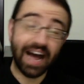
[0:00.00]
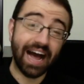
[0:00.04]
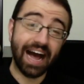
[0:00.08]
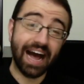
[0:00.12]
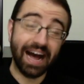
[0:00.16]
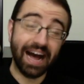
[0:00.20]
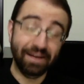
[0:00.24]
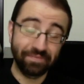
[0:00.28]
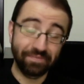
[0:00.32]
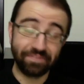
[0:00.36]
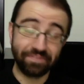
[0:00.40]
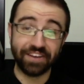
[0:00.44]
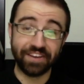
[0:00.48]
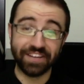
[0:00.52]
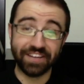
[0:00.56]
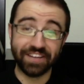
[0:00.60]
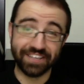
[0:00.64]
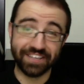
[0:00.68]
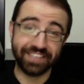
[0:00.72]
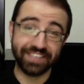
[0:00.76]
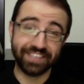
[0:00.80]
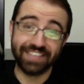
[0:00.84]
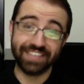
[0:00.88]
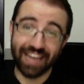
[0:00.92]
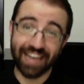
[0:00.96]
I'm
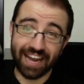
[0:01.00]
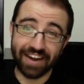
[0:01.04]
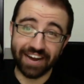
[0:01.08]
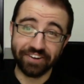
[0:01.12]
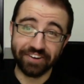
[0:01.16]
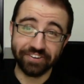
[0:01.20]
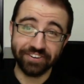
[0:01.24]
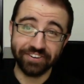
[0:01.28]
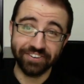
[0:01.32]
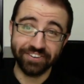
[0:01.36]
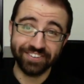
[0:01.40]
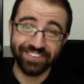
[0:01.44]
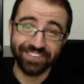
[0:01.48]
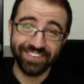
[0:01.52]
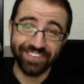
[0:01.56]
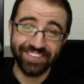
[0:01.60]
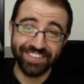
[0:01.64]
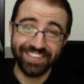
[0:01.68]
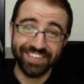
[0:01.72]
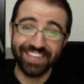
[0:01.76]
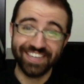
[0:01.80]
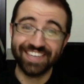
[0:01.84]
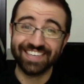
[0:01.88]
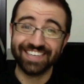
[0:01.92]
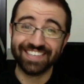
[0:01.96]
feeling down.
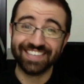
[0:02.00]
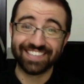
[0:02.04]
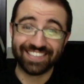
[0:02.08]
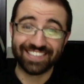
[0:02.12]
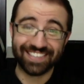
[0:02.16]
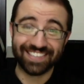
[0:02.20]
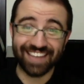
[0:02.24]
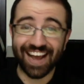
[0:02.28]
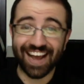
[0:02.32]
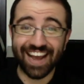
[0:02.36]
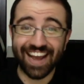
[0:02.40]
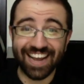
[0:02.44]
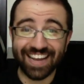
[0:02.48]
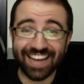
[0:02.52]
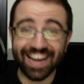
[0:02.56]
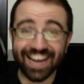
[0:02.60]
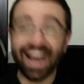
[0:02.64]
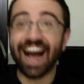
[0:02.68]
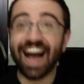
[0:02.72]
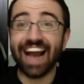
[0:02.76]
Psych,